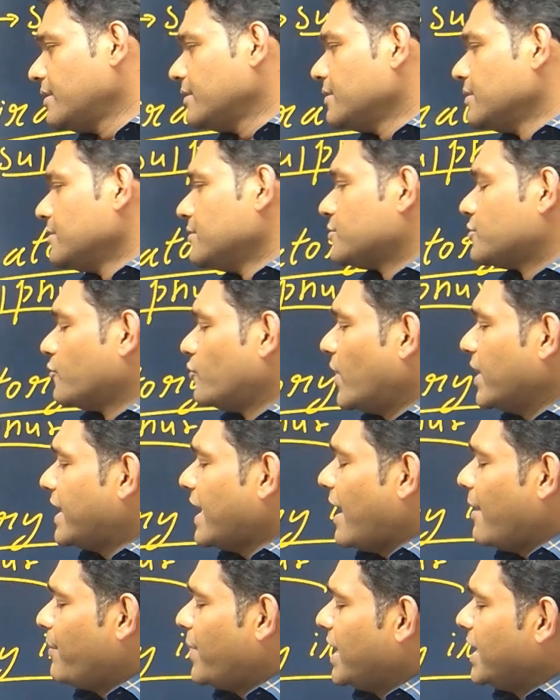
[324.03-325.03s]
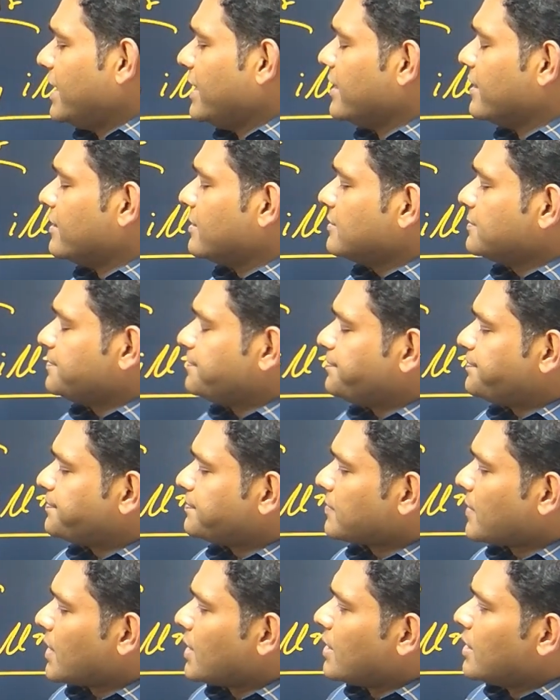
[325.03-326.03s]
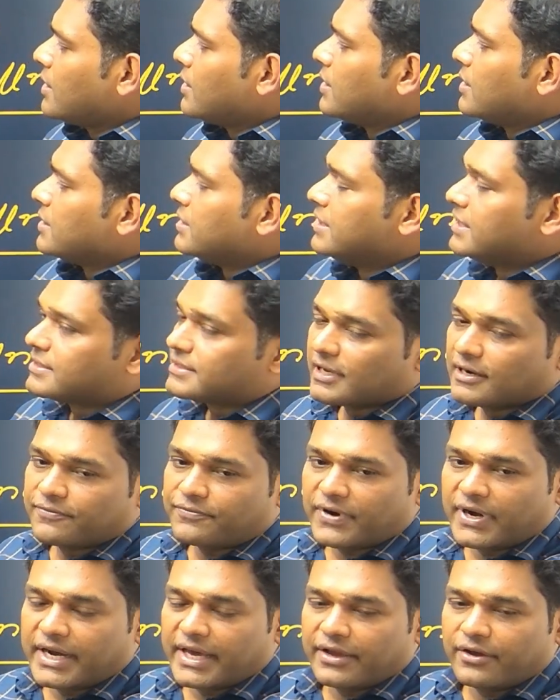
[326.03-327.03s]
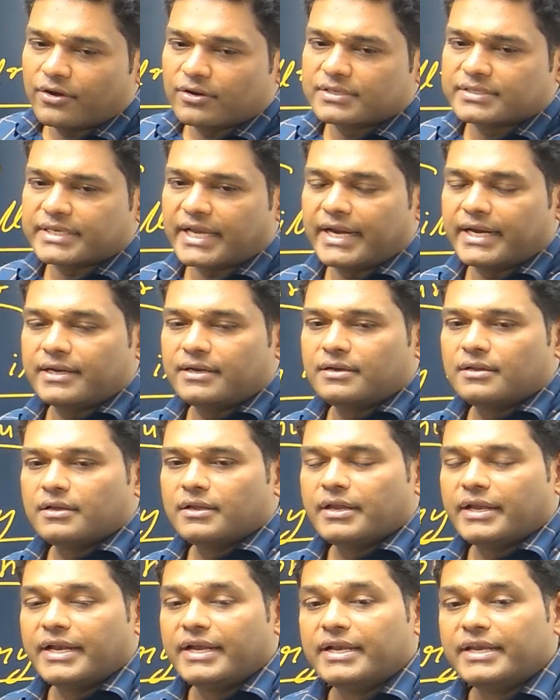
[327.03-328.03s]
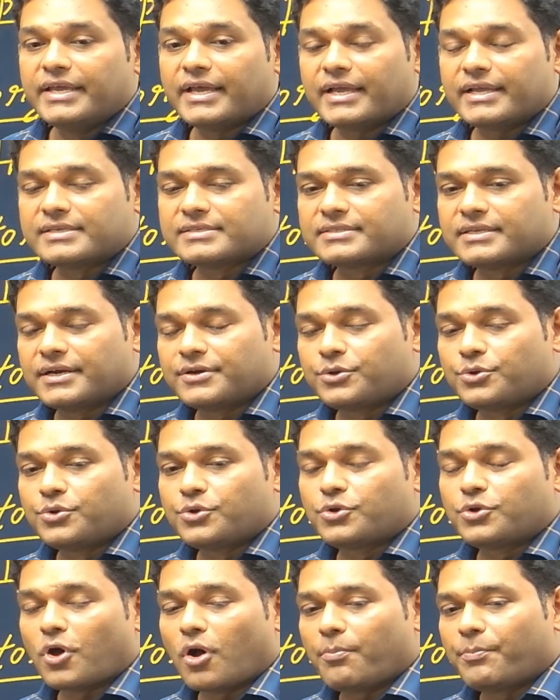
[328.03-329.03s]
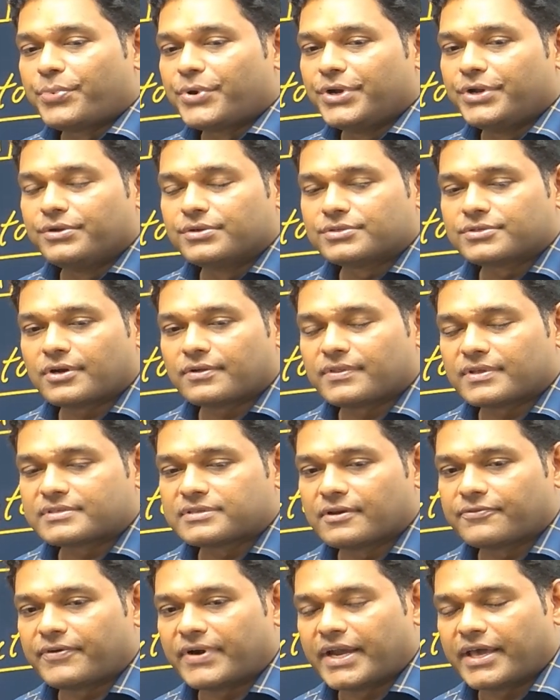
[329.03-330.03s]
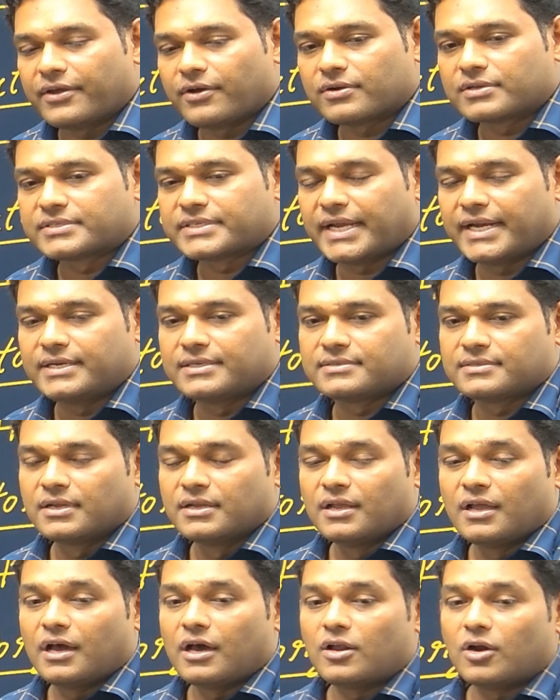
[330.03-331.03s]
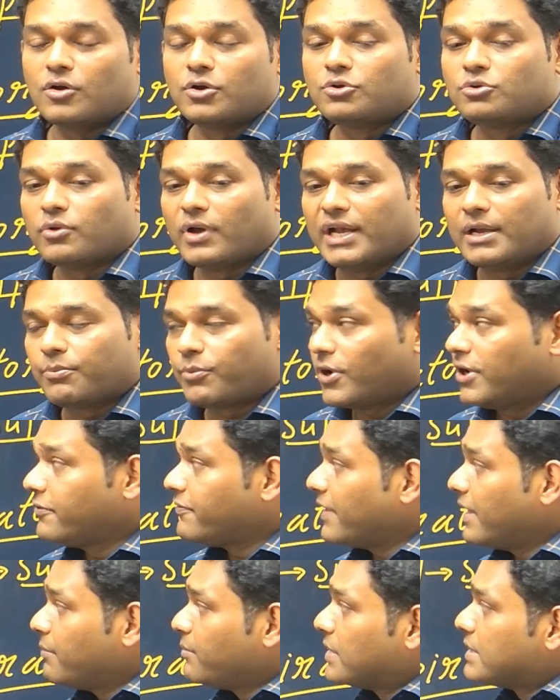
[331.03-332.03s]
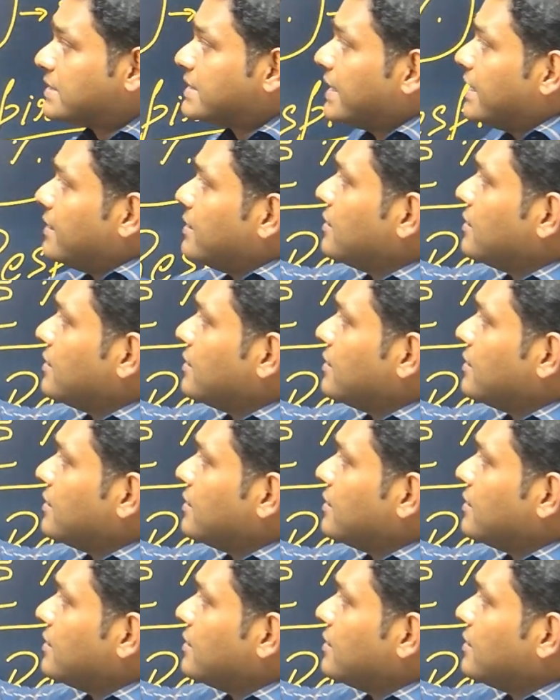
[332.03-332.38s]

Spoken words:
So what happened here, the sulfur dioxide, India is the top producer of the sulfur dioxides, around 12.5%.